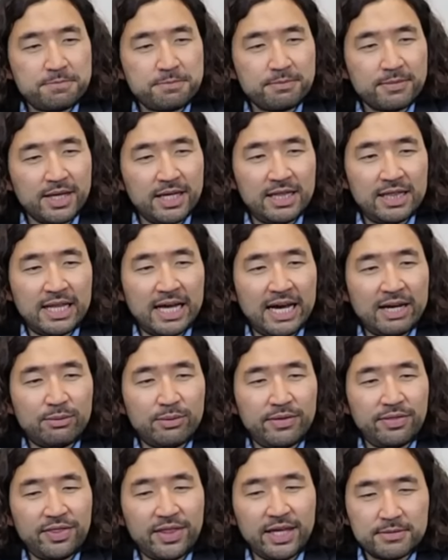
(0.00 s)
In line
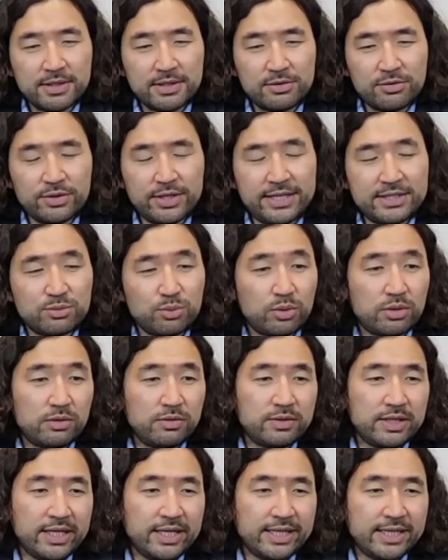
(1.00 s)
with today's
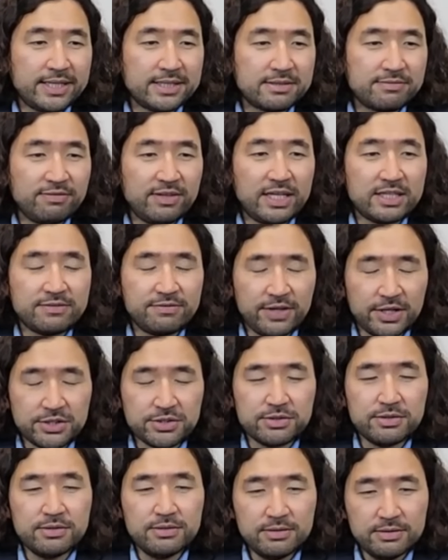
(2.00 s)
world, I guess flash
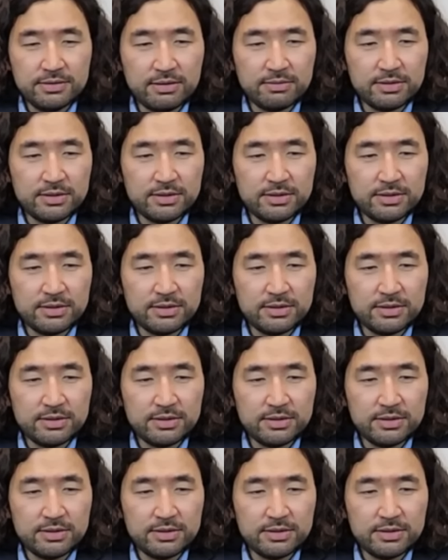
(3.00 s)
fiction